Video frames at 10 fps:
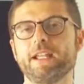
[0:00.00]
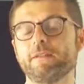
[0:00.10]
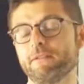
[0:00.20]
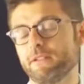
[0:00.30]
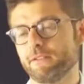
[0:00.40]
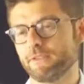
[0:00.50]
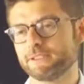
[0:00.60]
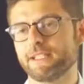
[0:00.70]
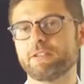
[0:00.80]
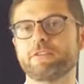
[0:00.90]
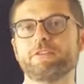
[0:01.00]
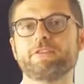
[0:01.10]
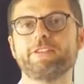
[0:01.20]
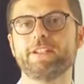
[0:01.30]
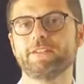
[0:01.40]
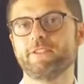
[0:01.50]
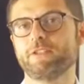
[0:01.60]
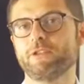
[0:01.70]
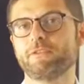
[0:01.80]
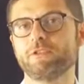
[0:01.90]
And the second thing
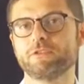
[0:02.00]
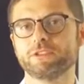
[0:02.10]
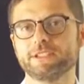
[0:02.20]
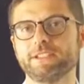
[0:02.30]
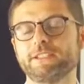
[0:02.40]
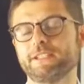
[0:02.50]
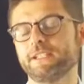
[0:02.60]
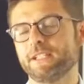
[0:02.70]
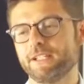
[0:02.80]
that you have to consider